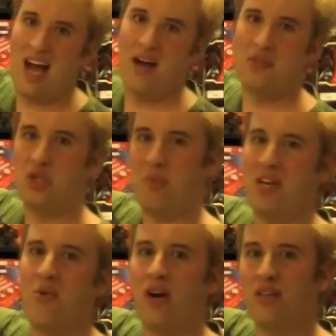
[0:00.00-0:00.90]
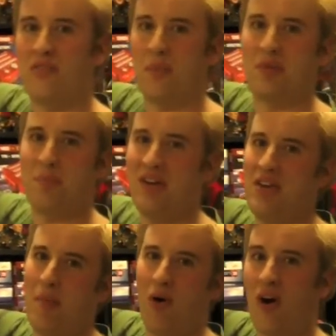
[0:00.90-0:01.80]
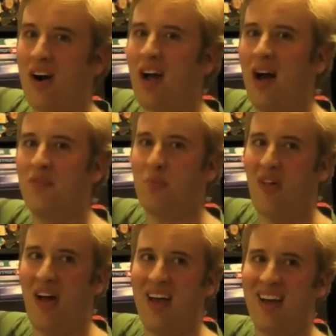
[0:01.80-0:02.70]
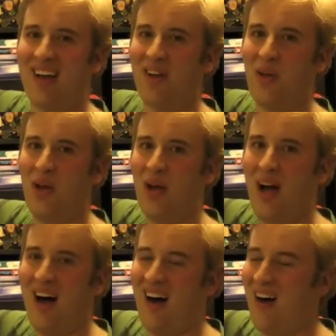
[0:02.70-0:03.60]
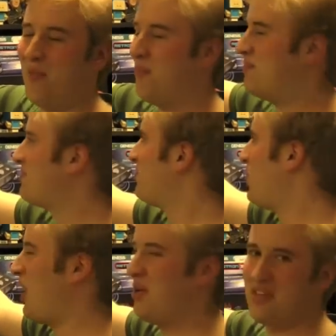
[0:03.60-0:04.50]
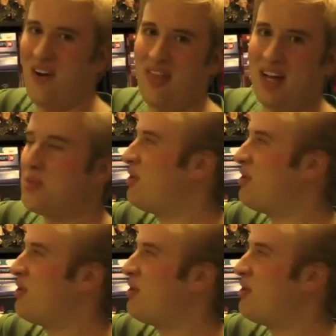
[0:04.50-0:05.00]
to have speed runs from Speed Demo Archives playing. We always find that